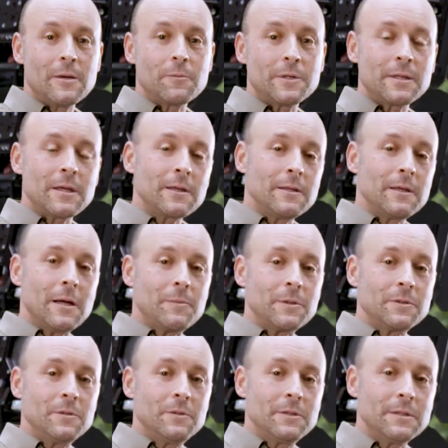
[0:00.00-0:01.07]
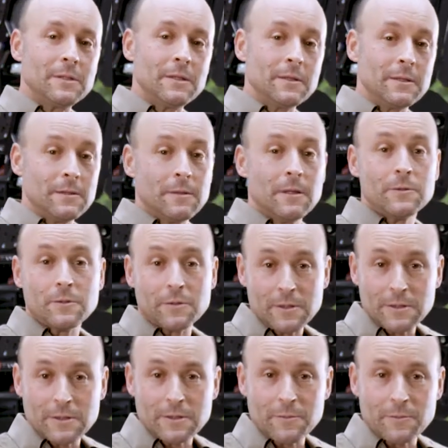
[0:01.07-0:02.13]
and we're taking the opportunity during
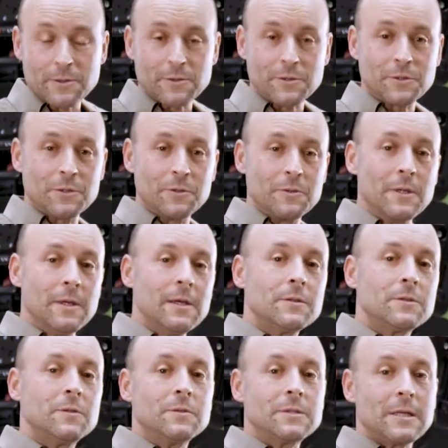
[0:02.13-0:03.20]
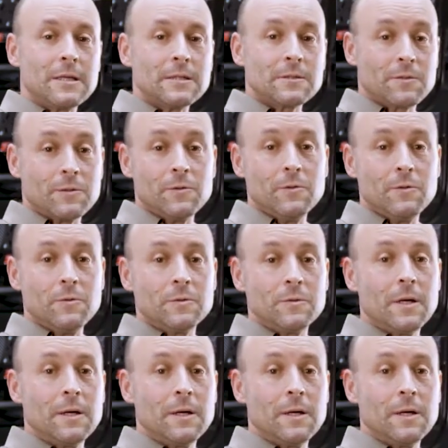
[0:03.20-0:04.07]
this commercial shoot to test the new